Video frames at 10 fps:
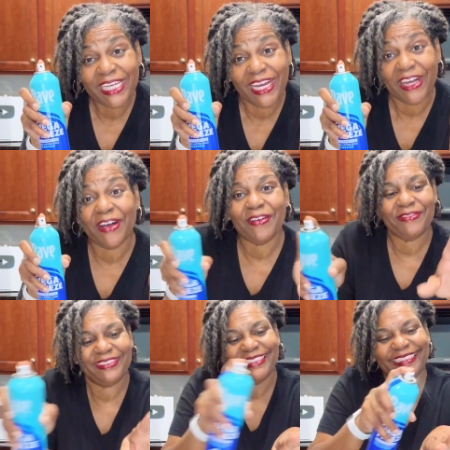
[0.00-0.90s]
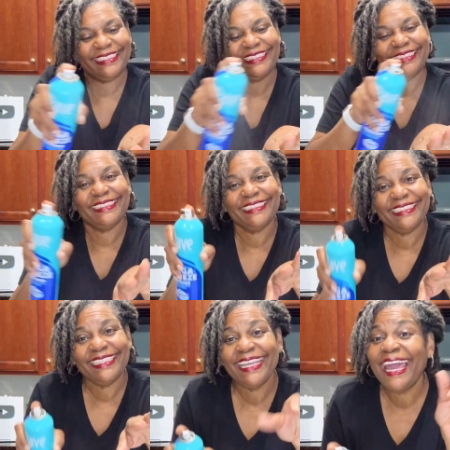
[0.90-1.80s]
of
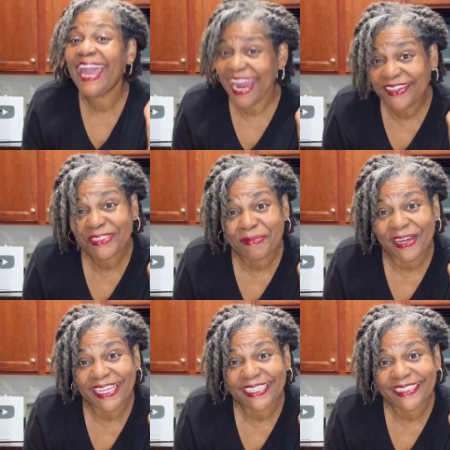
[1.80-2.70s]
hairspray.